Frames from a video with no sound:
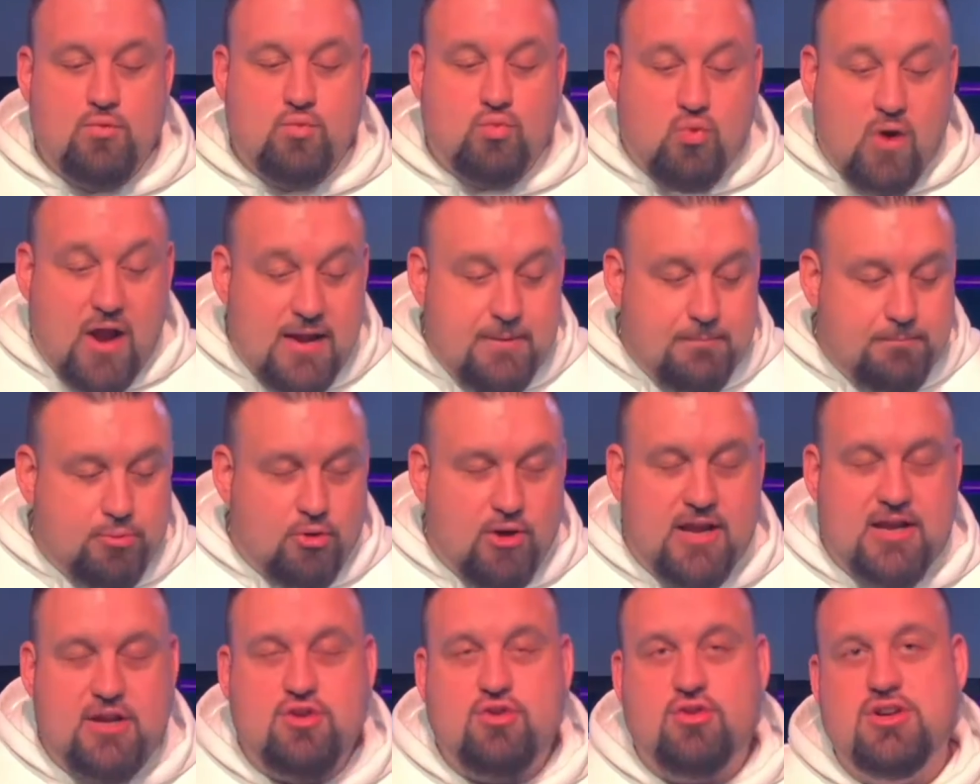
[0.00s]
right
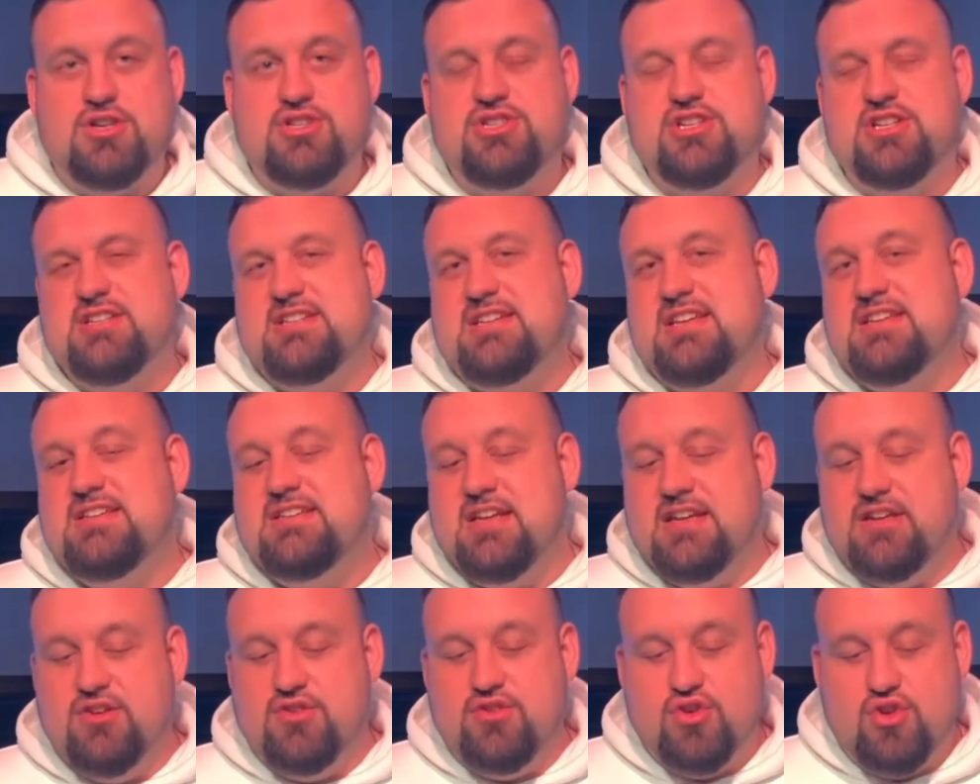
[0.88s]
brain Christians
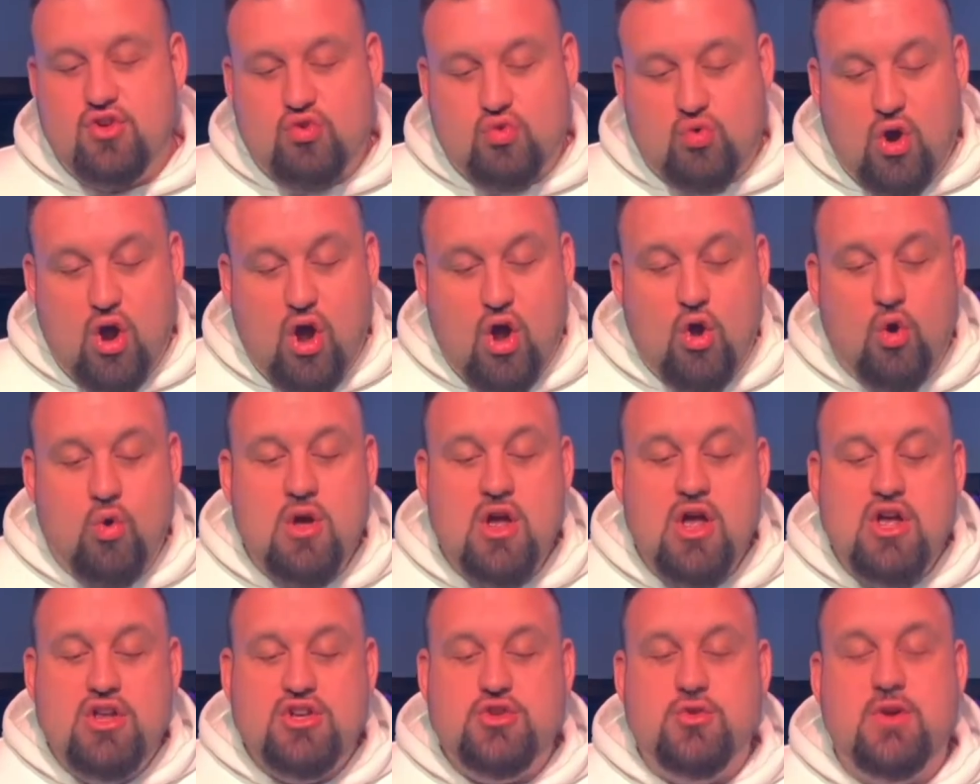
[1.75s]
continue to grow
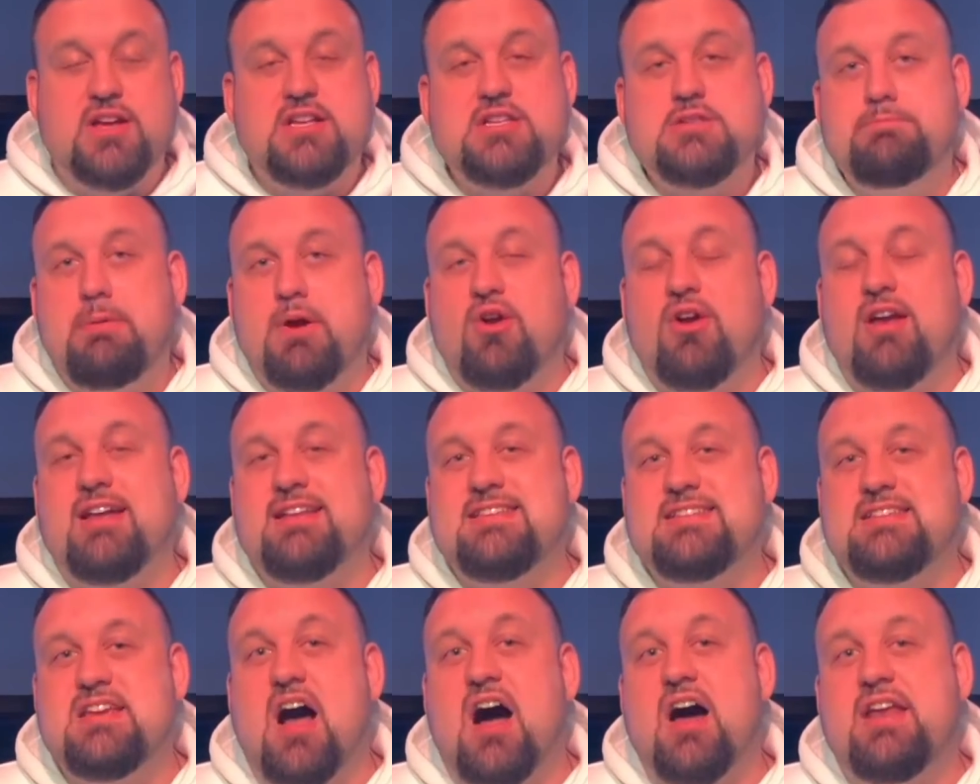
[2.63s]
to
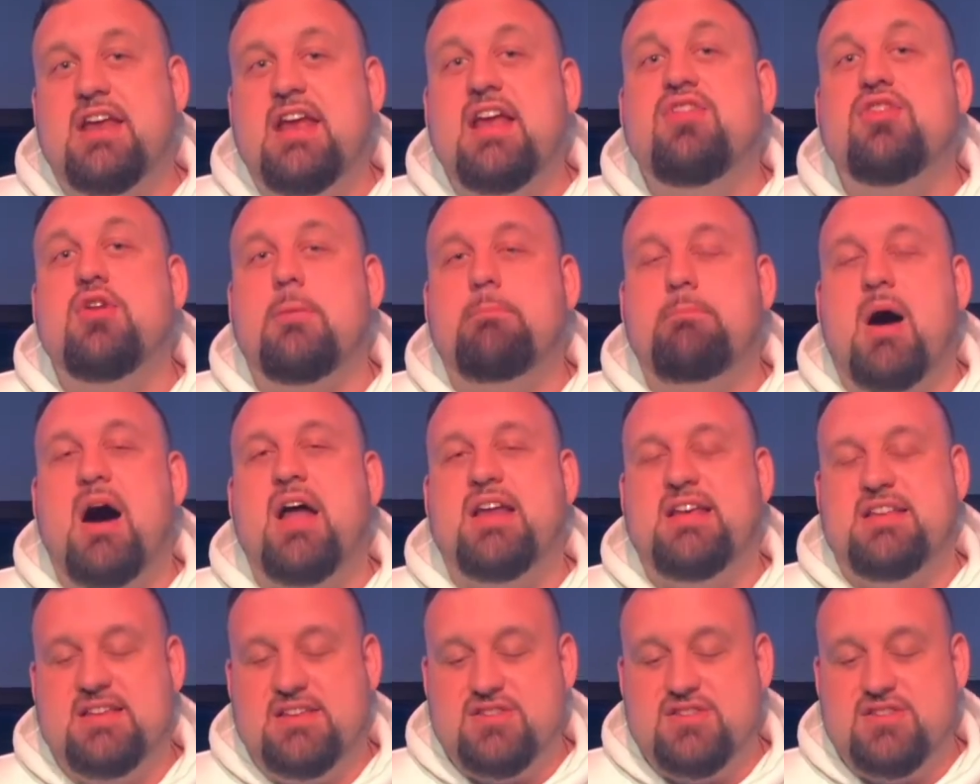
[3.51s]
experience God in their bodies.